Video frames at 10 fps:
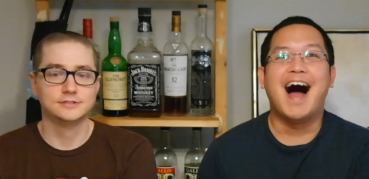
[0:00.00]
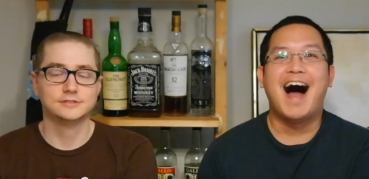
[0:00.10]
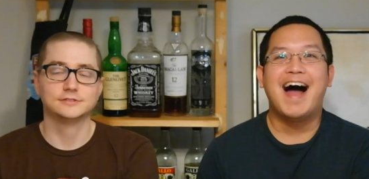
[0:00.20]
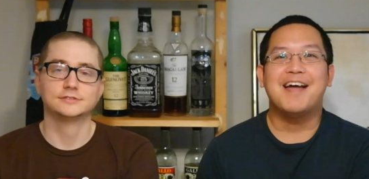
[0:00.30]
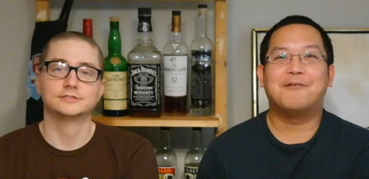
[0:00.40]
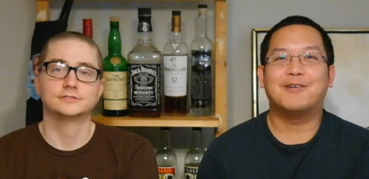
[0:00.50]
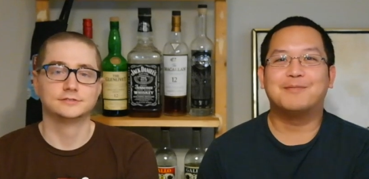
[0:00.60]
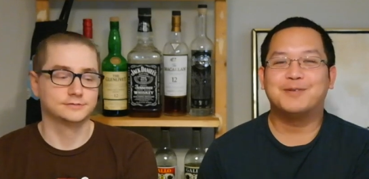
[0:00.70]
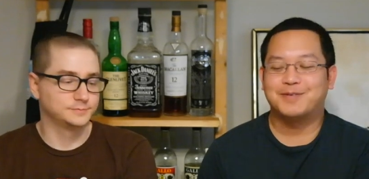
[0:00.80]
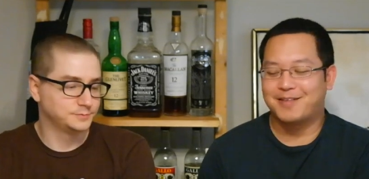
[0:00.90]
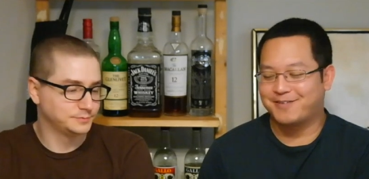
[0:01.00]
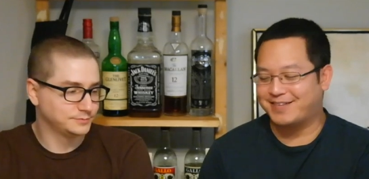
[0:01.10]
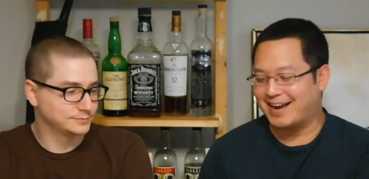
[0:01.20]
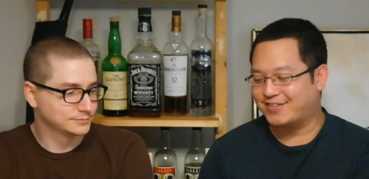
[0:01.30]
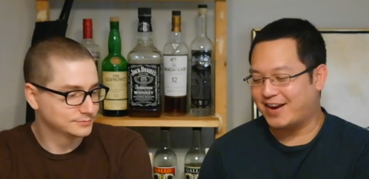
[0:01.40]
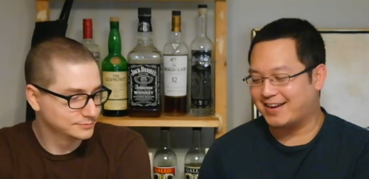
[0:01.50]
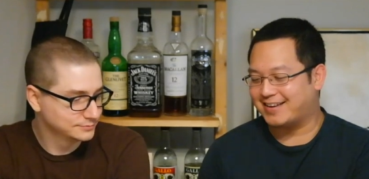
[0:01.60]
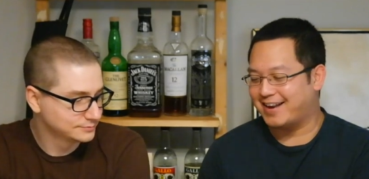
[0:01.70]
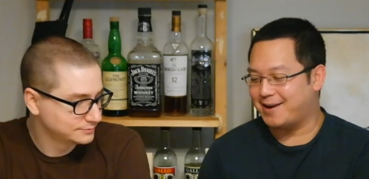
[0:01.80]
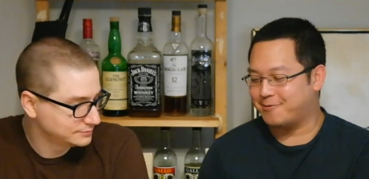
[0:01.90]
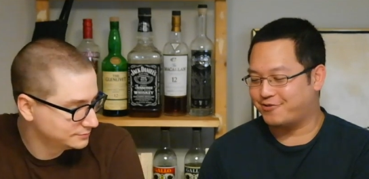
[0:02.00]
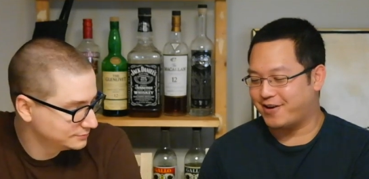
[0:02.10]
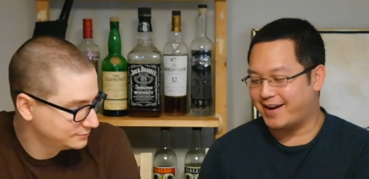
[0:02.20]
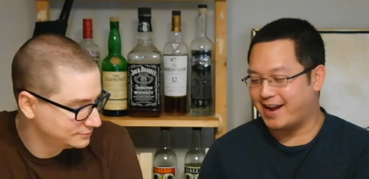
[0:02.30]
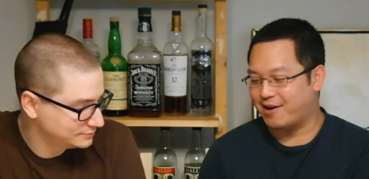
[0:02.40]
Speaker 1: Hi, welcome to another Snack Chat. Today we're trying